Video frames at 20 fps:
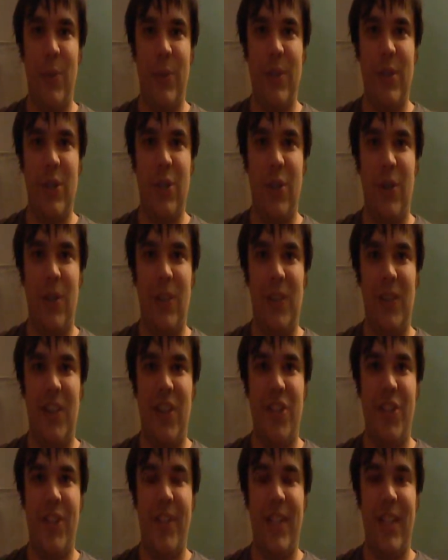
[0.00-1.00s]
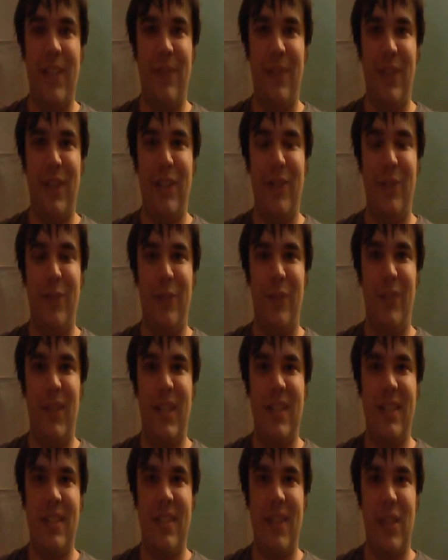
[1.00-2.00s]
its own internal logic, even
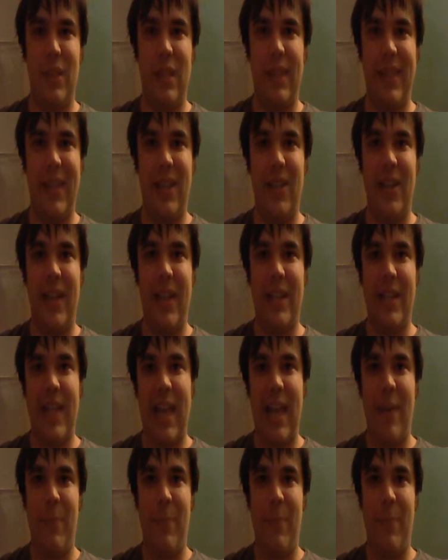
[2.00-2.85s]
if it's nothing that could